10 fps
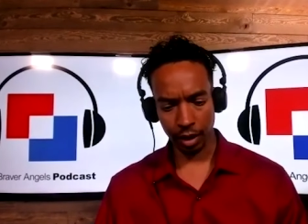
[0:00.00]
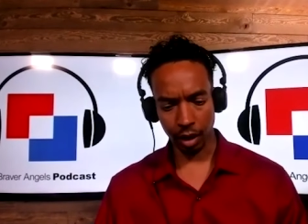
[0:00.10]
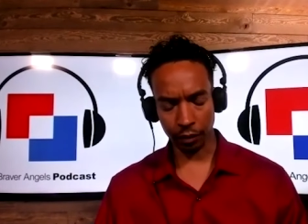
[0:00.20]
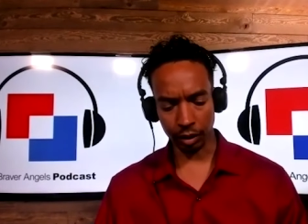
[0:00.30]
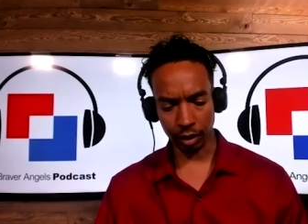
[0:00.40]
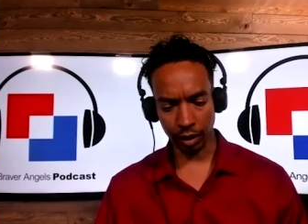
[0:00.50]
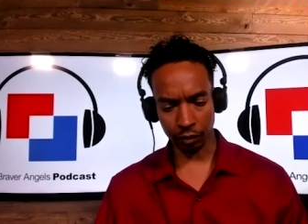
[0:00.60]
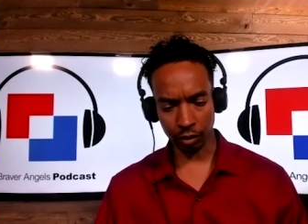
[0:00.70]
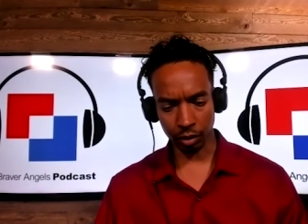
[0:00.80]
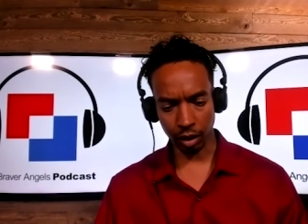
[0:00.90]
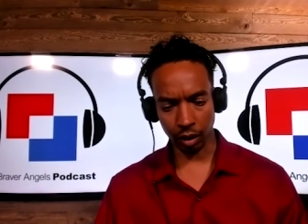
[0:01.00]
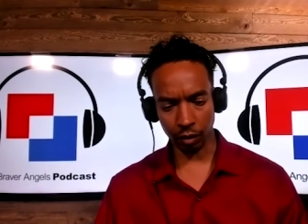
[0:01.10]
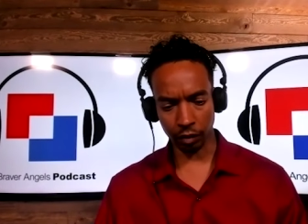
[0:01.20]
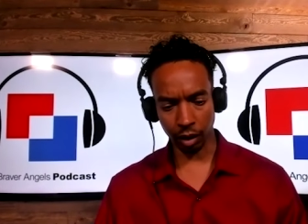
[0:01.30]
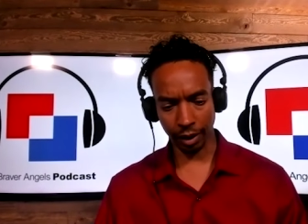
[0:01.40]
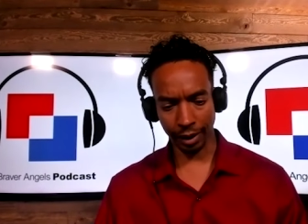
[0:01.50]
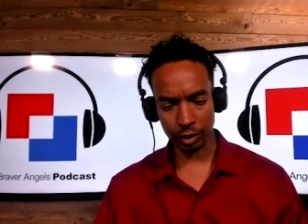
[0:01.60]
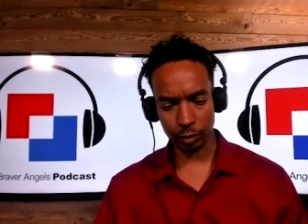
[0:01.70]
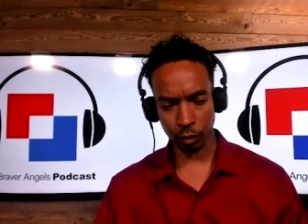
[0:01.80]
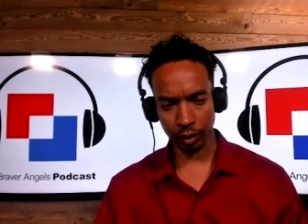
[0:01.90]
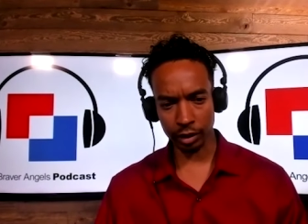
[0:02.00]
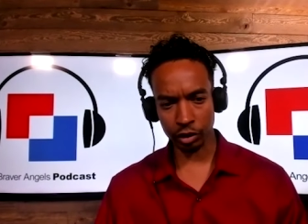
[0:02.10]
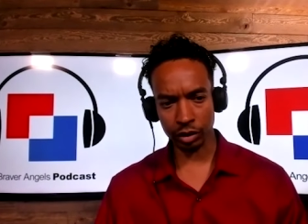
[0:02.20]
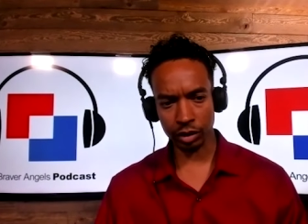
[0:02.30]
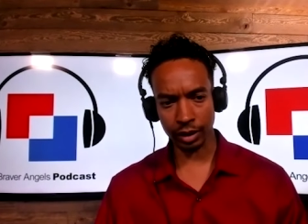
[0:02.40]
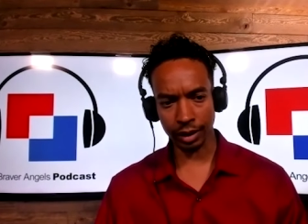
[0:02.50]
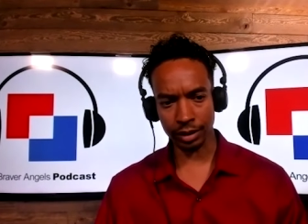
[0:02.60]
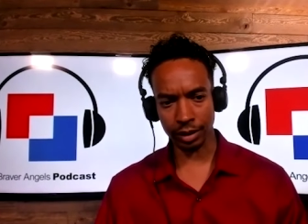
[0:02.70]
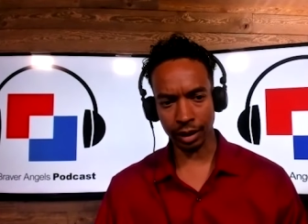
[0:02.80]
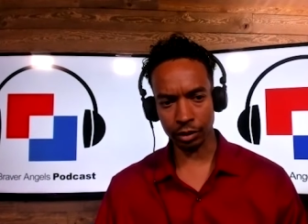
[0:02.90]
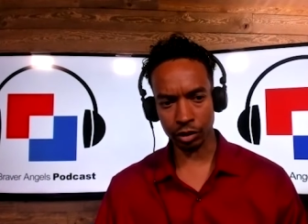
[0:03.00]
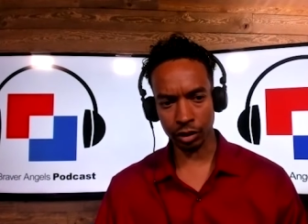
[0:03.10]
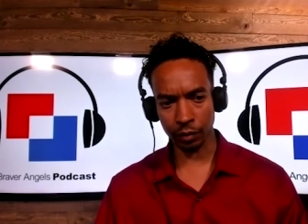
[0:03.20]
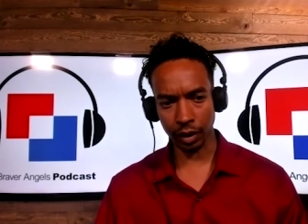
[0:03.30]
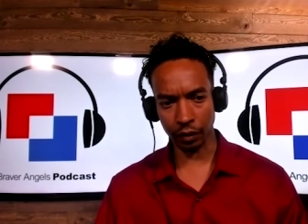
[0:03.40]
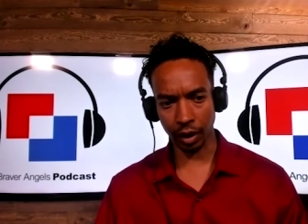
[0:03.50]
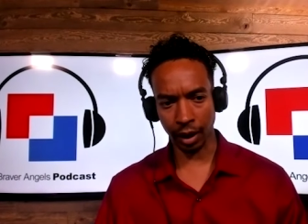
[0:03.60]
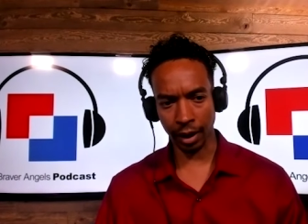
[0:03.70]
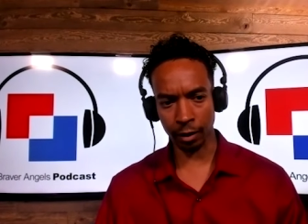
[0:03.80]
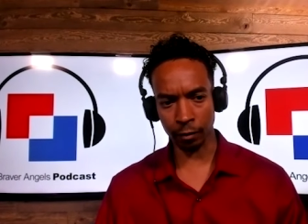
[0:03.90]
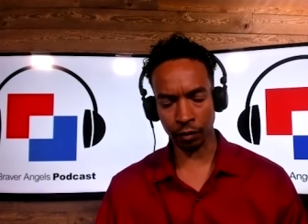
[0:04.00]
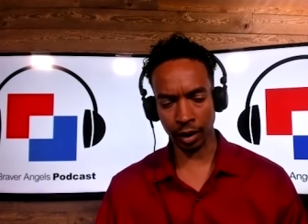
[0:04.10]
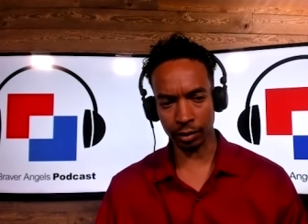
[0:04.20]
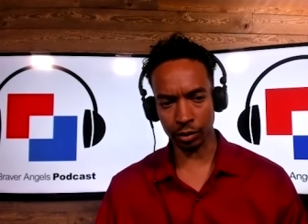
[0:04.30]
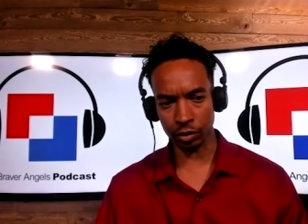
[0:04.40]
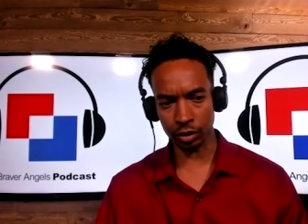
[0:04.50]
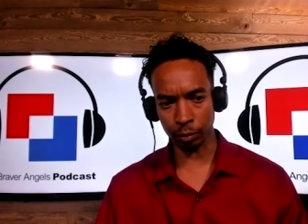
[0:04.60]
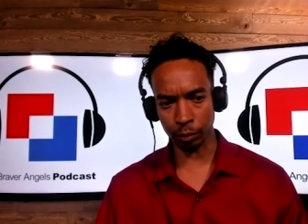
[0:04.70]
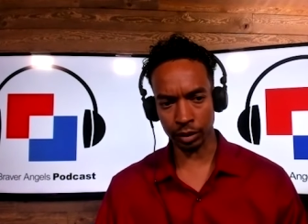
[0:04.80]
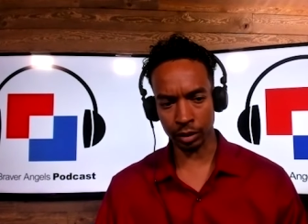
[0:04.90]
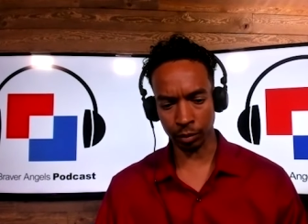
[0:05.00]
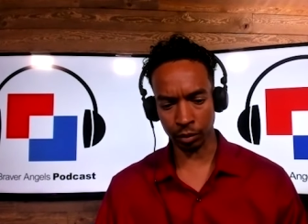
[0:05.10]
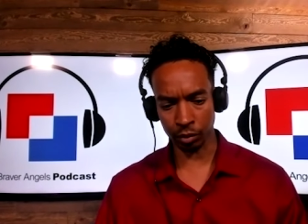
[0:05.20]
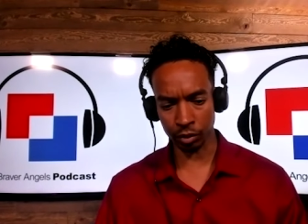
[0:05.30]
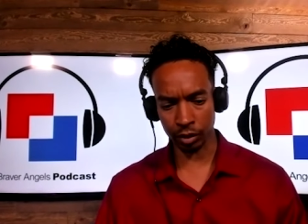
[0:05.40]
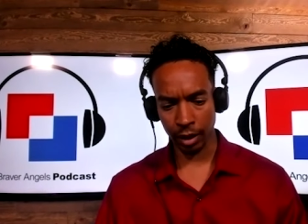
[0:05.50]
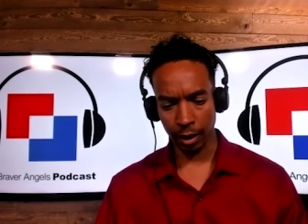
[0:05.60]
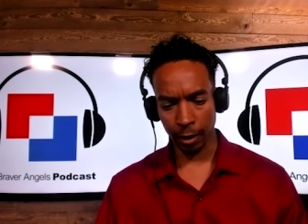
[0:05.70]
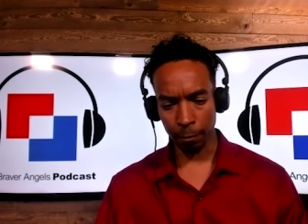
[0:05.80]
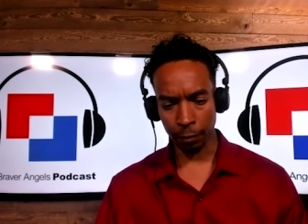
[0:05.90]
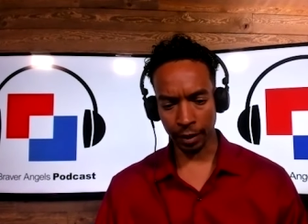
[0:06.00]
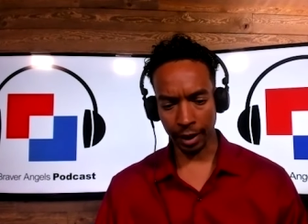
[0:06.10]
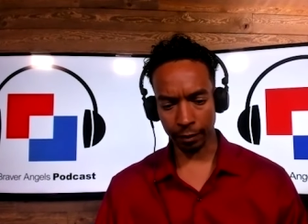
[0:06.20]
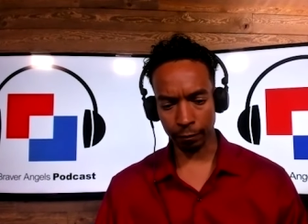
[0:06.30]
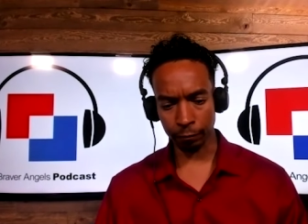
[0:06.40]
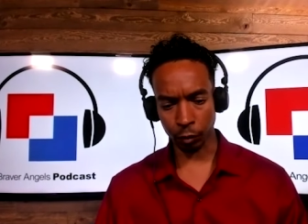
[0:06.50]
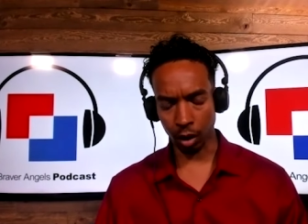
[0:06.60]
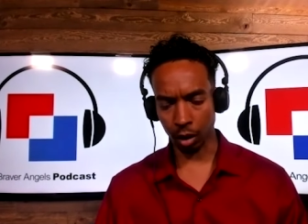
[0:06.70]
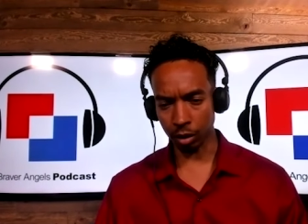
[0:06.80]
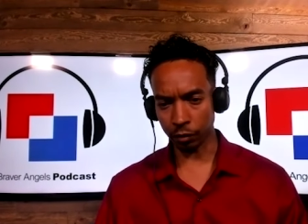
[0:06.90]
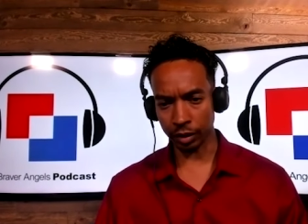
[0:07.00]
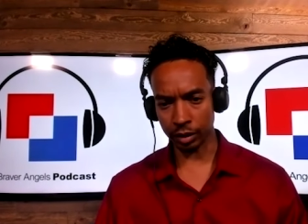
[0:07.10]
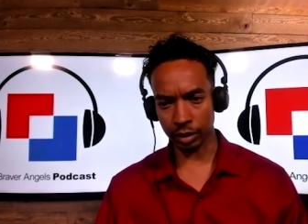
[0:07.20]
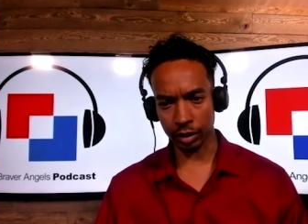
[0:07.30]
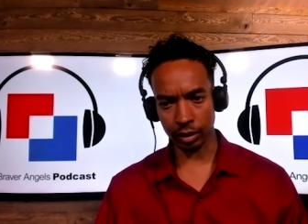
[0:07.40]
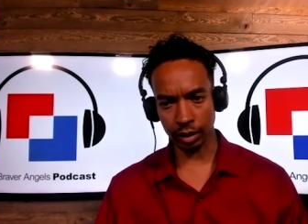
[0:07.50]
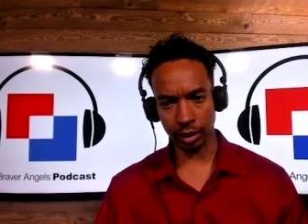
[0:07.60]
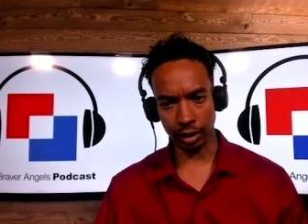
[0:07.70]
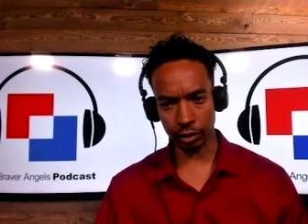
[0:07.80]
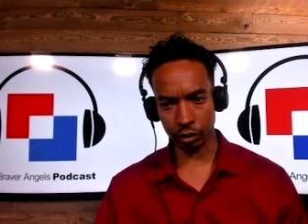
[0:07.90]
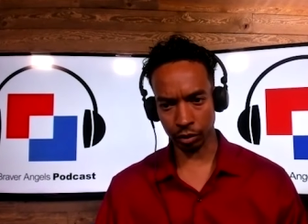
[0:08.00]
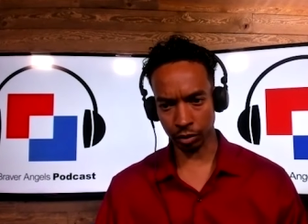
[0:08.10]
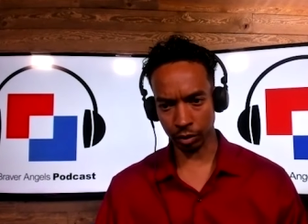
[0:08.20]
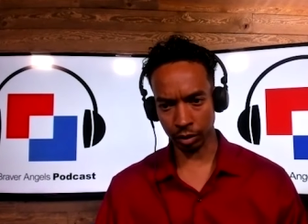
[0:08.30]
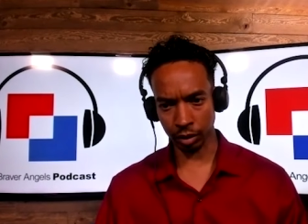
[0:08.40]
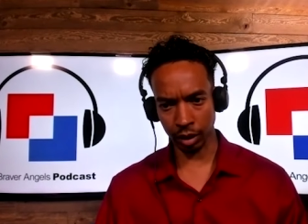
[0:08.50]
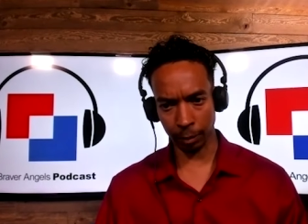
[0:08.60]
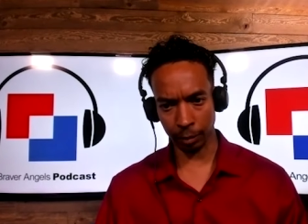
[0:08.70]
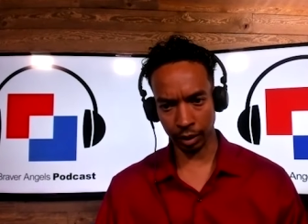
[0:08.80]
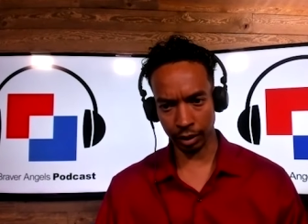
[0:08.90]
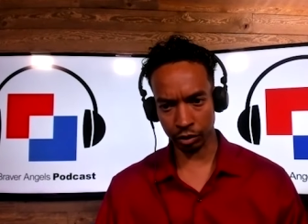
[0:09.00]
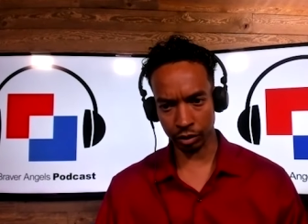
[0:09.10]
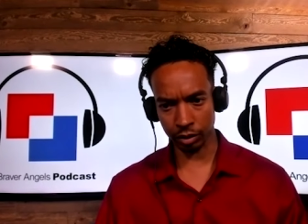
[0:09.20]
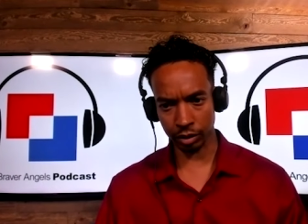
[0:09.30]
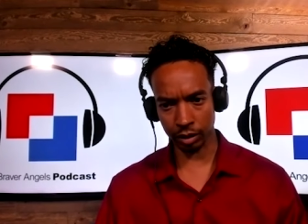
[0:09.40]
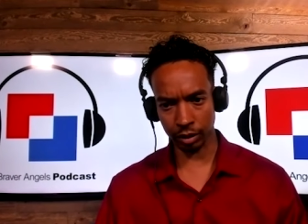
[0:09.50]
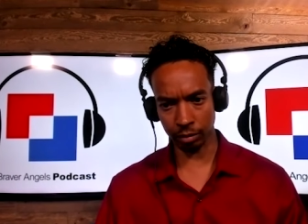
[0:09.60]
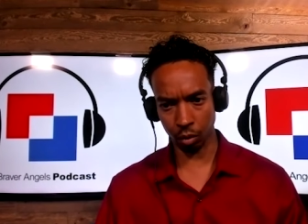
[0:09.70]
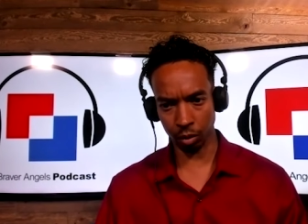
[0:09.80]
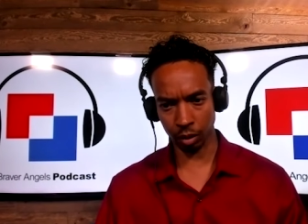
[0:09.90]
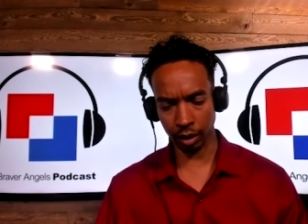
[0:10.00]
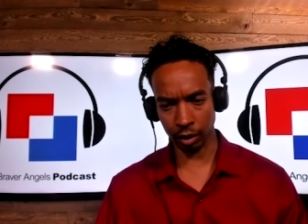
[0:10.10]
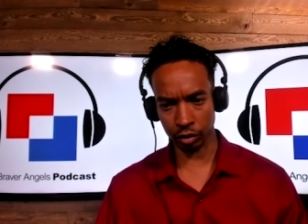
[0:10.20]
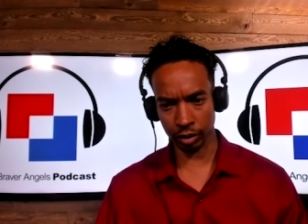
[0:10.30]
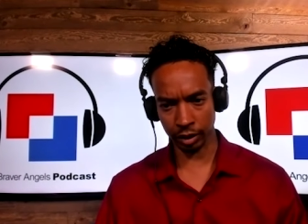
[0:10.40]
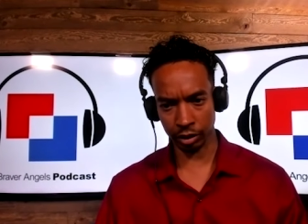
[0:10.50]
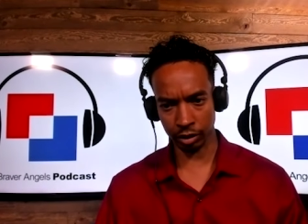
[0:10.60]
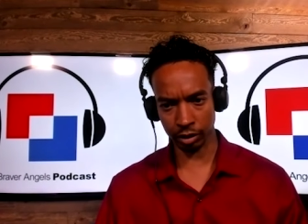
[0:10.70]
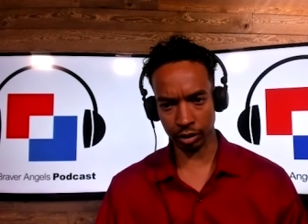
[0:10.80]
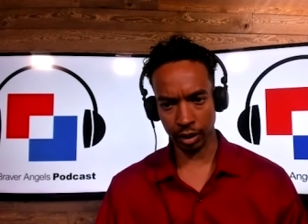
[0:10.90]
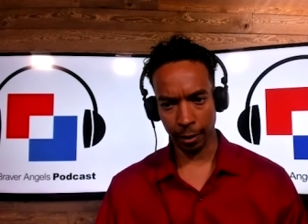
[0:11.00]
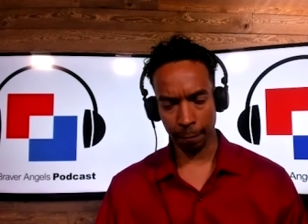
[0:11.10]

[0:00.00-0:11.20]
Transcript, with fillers: on the level of our aspirations as a nation and the higher values and principles that, for all of its initial complications and moral contradictions,